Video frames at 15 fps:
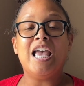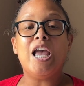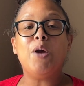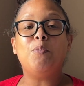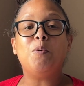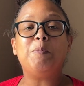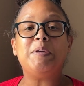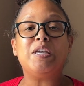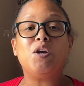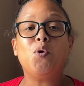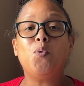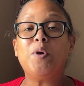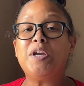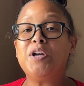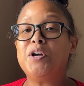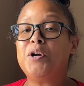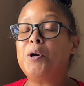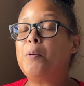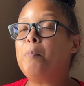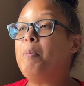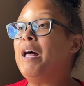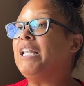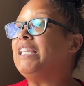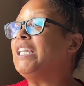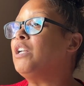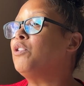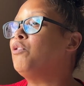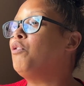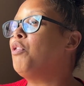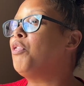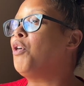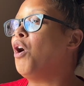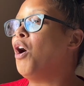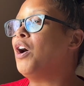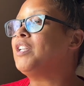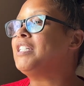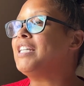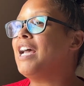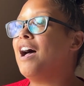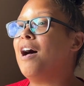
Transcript: It will be queer political thought